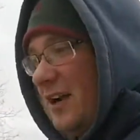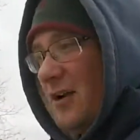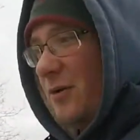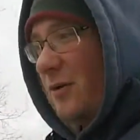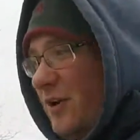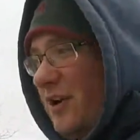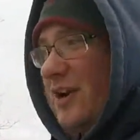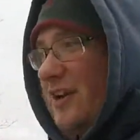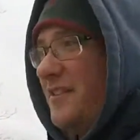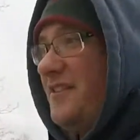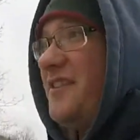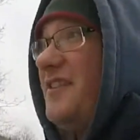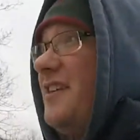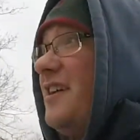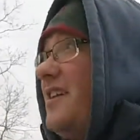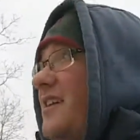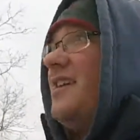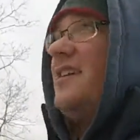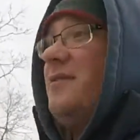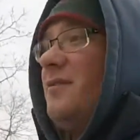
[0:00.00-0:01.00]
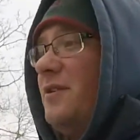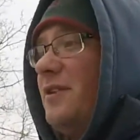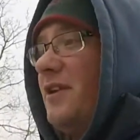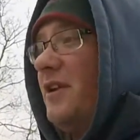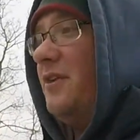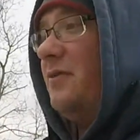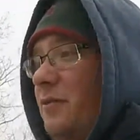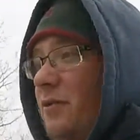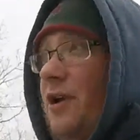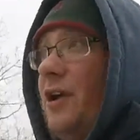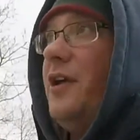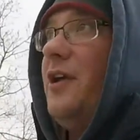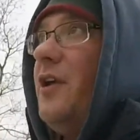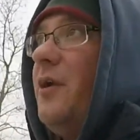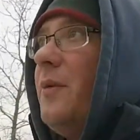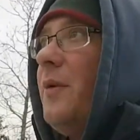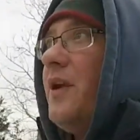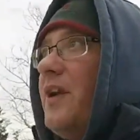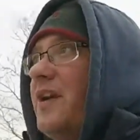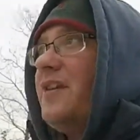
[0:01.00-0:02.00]
I don't want to get sick, and I really
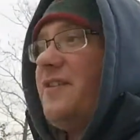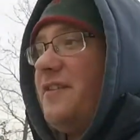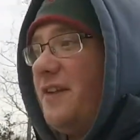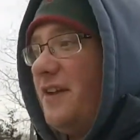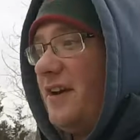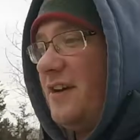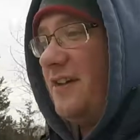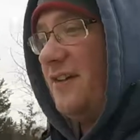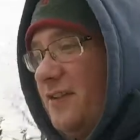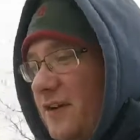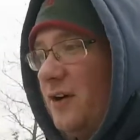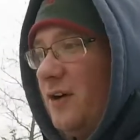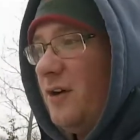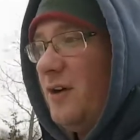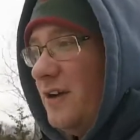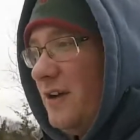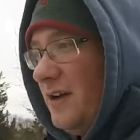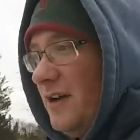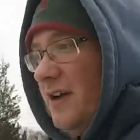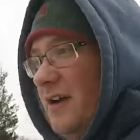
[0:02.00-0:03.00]
don't want to get sick, so